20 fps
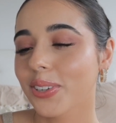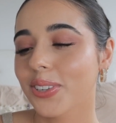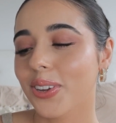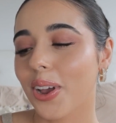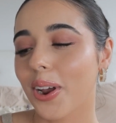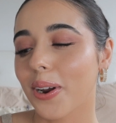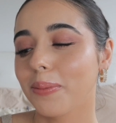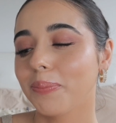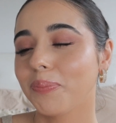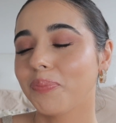
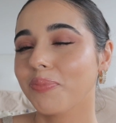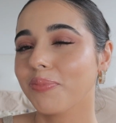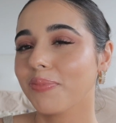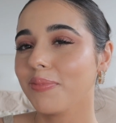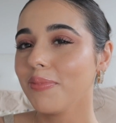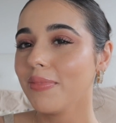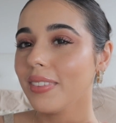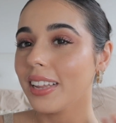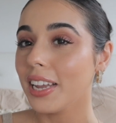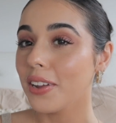So
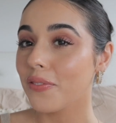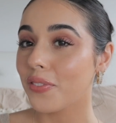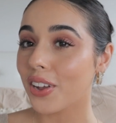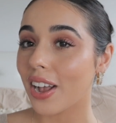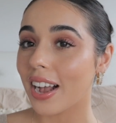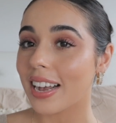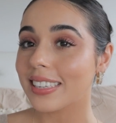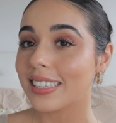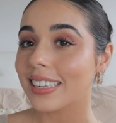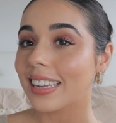if you
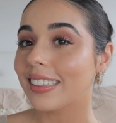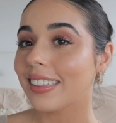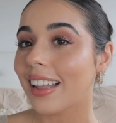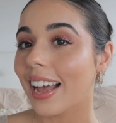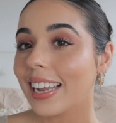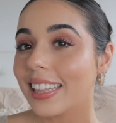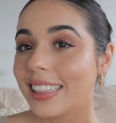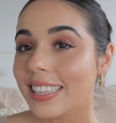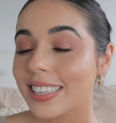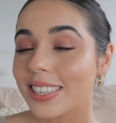guys
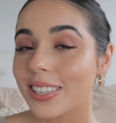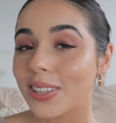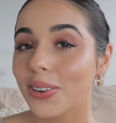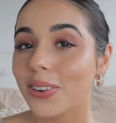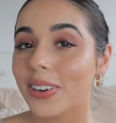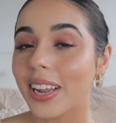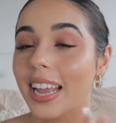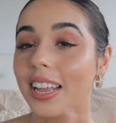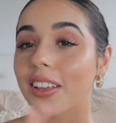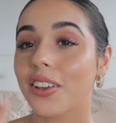like this
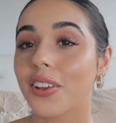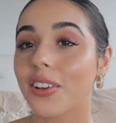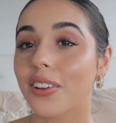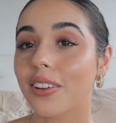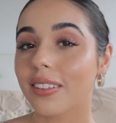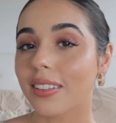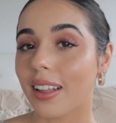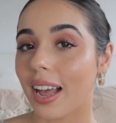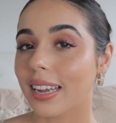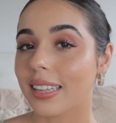look and
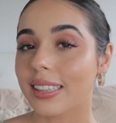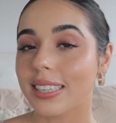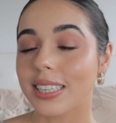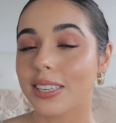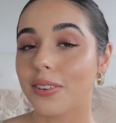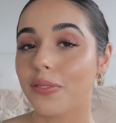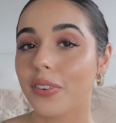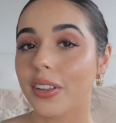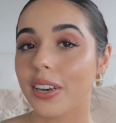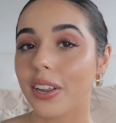you like
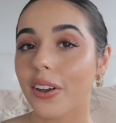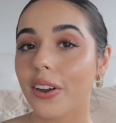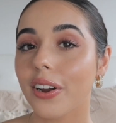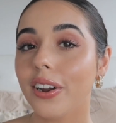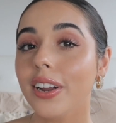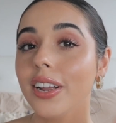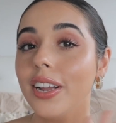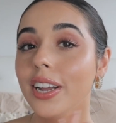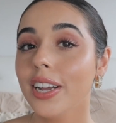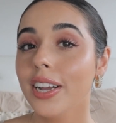this
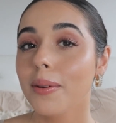video,